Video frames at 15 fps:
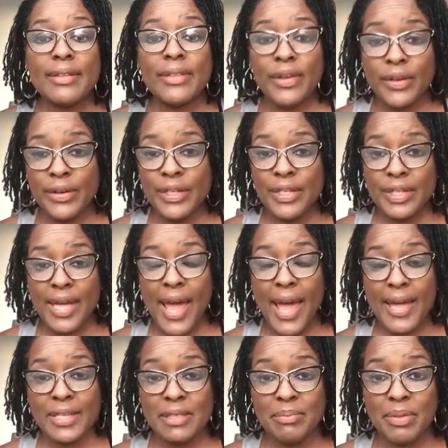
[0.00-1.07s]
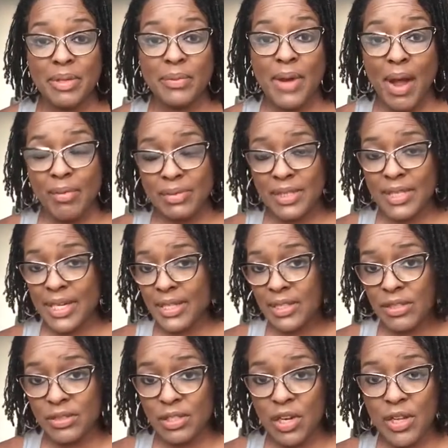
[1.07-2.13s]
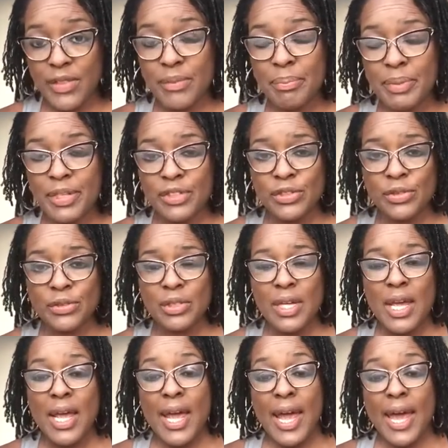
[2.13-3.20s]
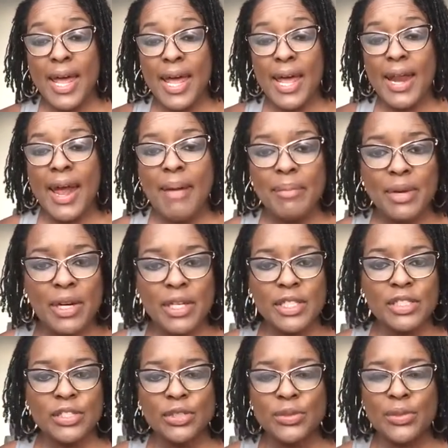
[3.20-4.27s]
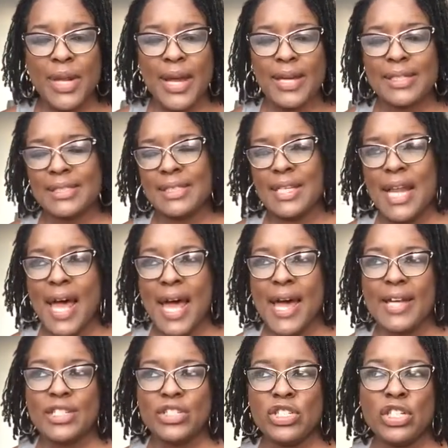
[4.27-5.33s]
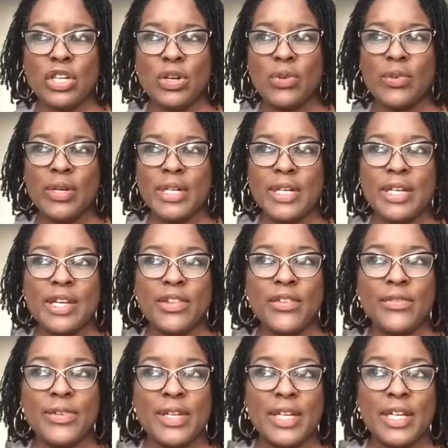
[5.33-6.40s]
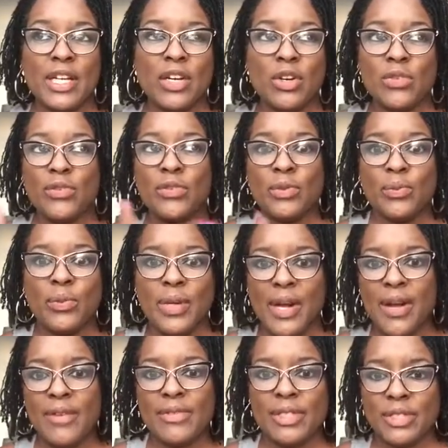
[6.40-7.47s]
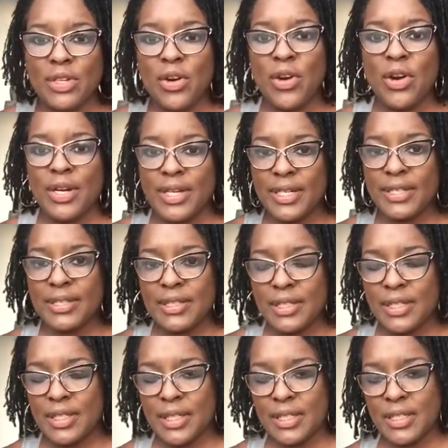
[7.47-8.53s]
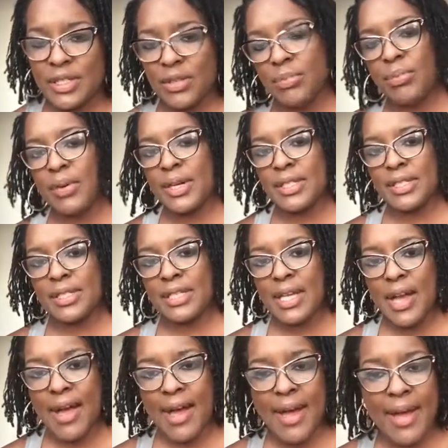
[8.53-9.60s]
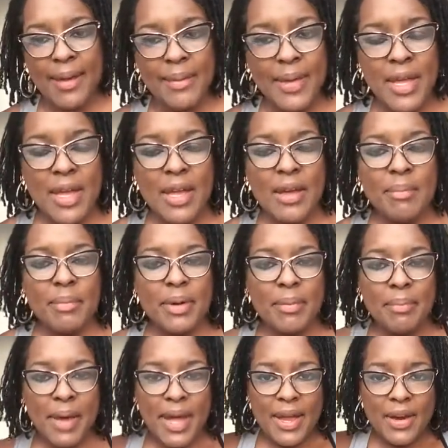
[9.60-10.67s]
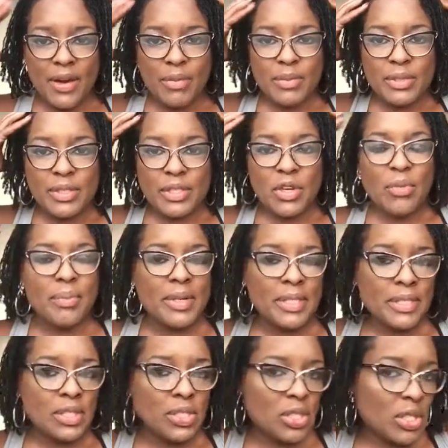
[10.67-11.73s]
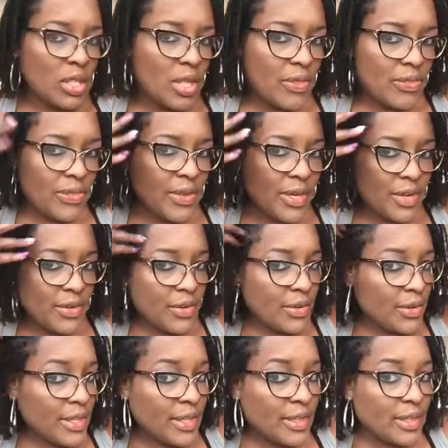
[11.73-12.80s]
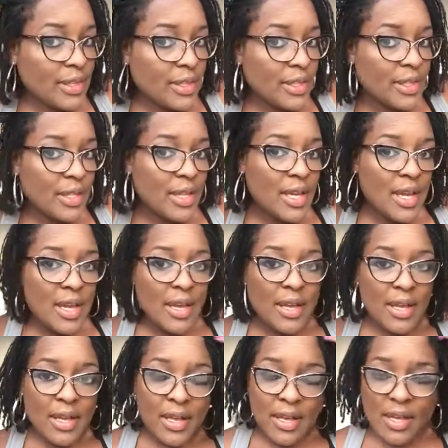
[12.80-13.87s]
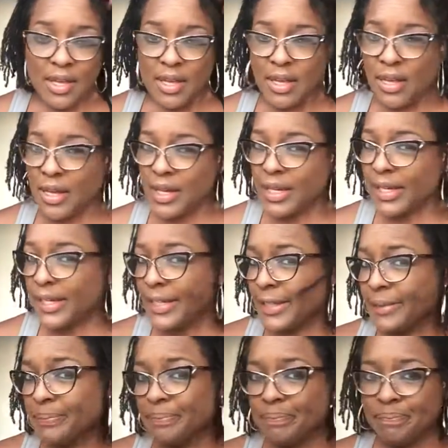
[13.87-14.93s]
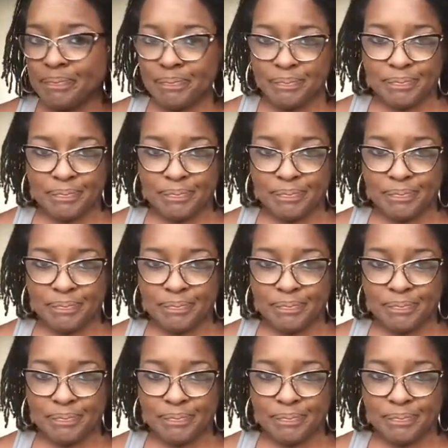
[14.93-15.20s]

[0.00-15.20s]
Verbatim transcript: there it has been when I was looking at those other pictures and I'm gonna do like a slideshow and another video from when I've started until the present time but my hair was so much thinner and um,